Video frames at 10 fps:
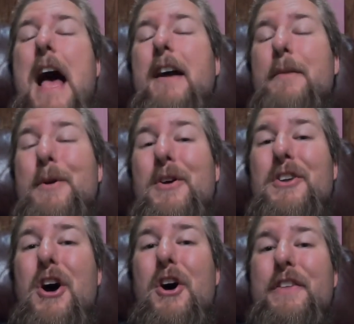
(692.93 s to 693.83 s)
I'm going to go
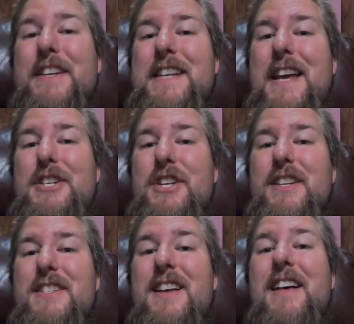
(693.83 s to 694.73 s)
into all these
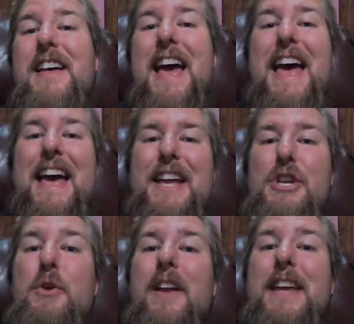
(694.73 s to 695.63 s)
nations and
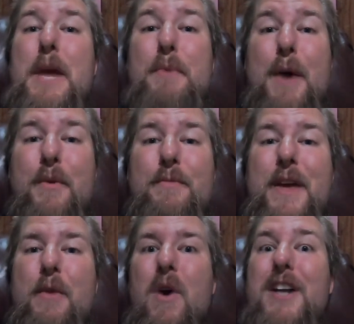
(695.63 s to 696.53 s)
you can keep up with
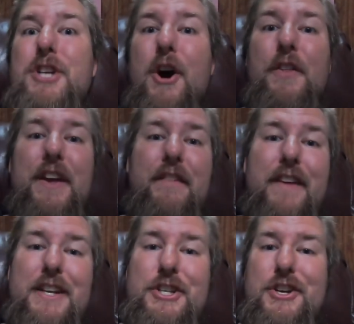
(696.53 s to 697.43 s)
me, watch all the
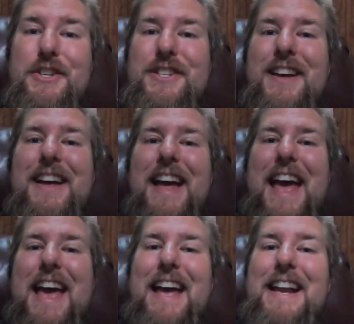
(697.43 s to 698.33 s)
adventures
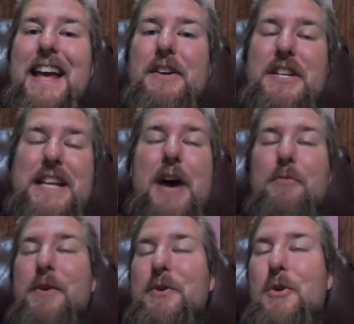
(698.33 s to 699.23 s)
and because uh, I
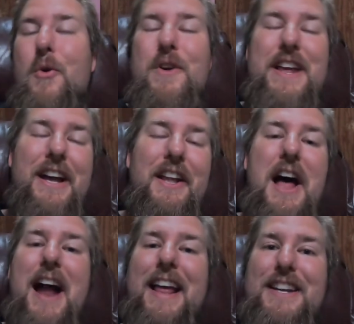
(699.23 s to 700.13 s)
will be recording a
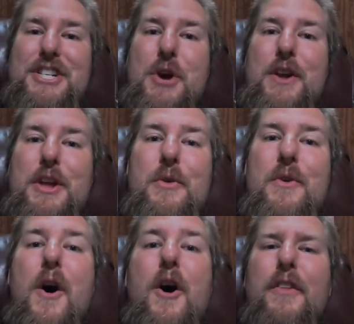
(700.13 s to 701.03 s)
lot and showing
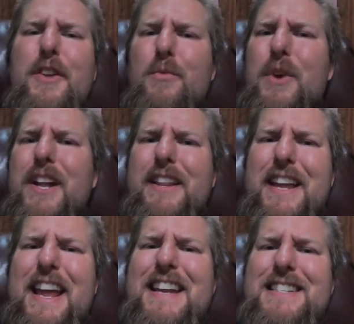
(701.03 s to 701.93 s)
you all the really
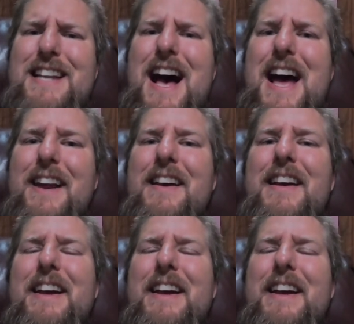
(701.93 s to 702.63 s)
the inside